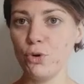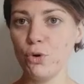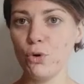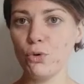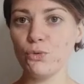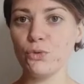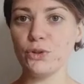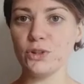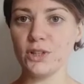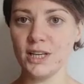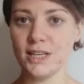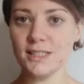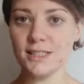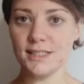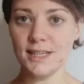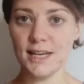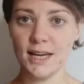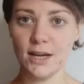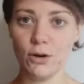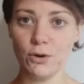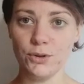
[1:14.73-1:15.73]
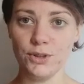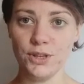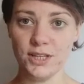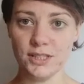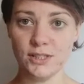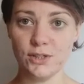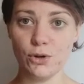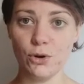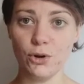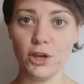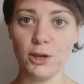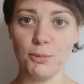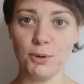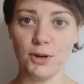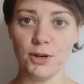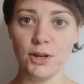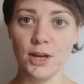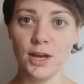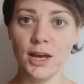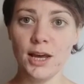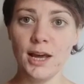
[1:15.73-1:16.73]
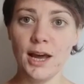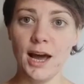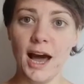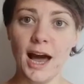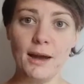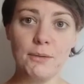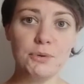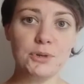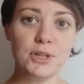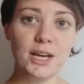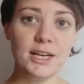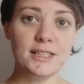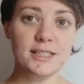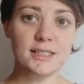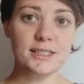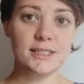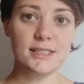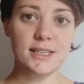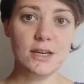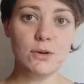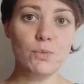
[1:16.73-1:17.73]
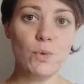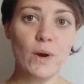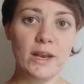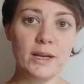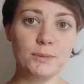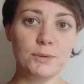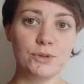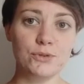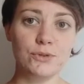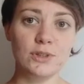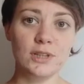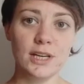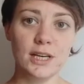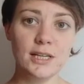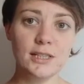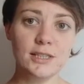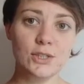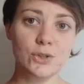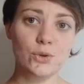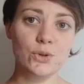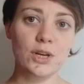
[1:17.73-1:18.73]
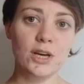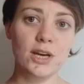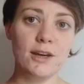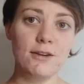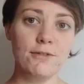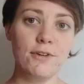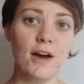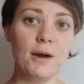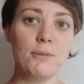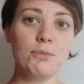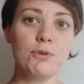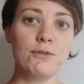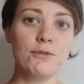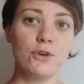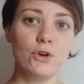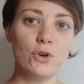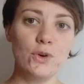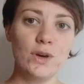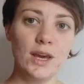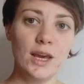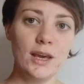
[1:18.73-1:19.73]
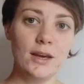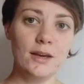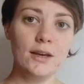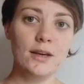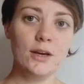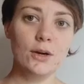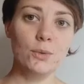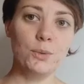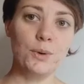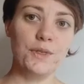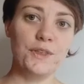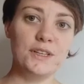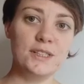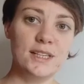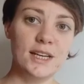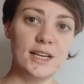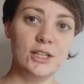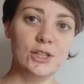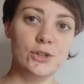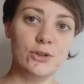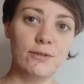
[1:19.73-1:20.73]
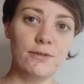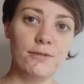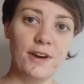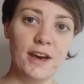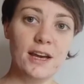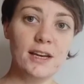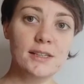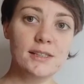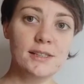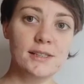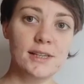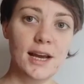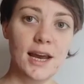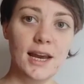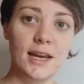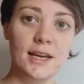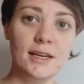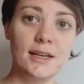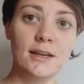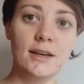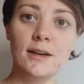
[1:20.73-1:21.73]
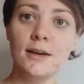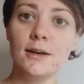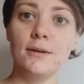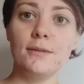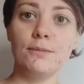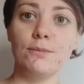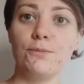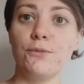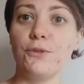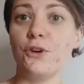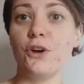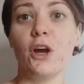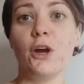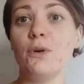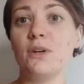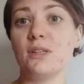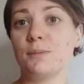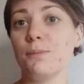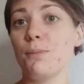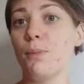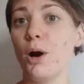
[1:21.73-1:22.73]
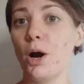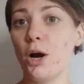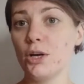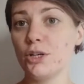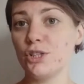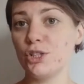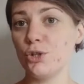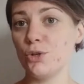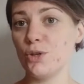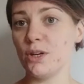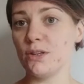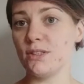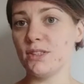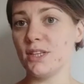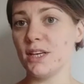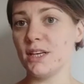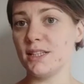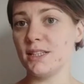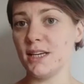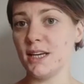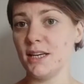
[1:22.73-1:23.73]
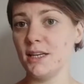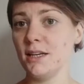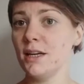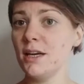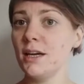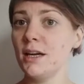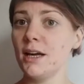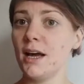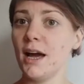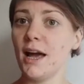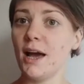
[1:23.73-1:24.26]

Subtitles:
no release date on this document. I would like to see when it was released so that if I'm reviewing it with intent to invest in, for now it's March 2019,